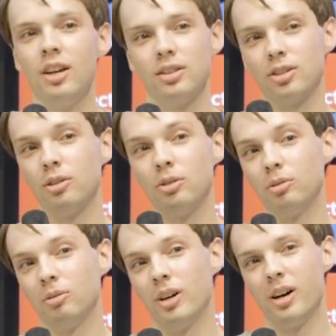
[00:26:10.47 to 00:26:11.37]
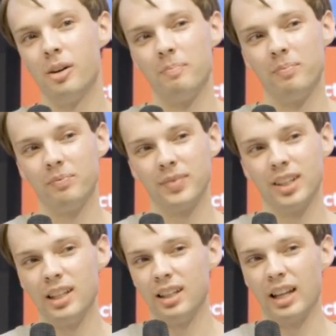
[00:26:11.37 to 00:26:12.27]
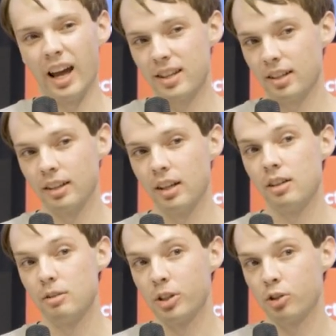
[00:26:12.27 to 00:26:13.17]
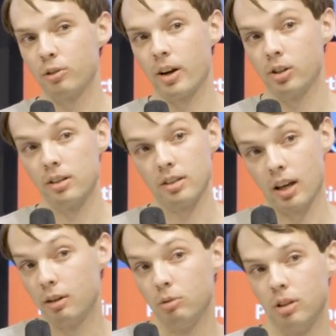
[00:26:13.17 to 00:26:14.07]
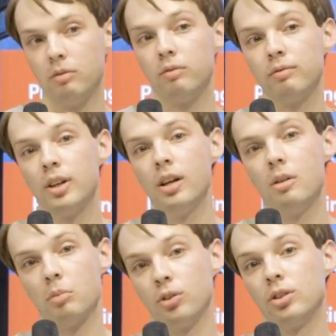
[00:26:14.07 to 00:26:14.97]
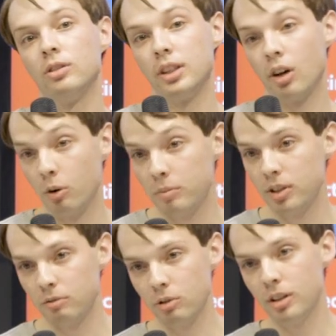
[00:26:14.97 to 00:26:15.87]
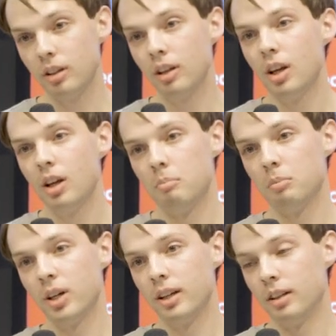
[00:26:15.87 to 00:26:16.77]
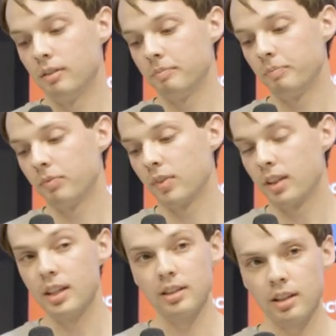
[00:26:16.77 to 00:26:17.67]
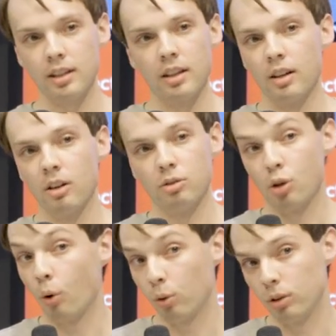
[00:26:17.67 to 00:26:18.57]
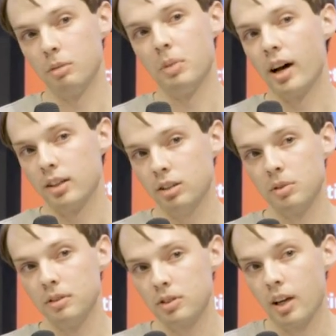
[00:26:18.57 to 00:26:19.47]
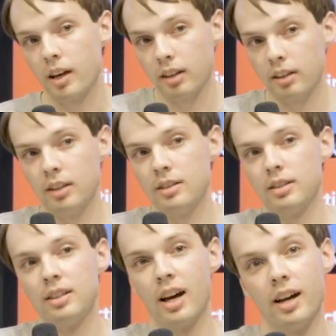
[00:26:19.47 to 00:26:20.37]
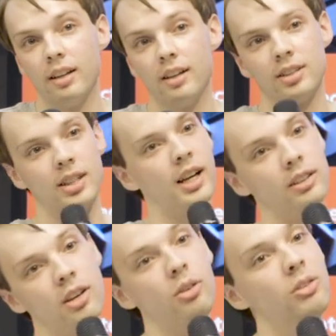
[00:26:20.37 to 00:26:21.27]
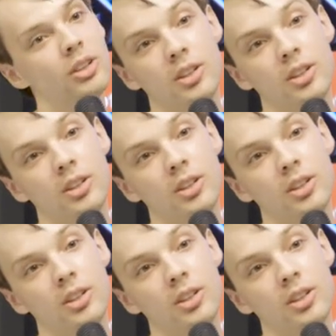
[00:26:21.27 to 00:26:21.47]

So um, it hasn't gained as much traction as I would have personally hoped it would. But things like that are totally possible. Tech is not a silo.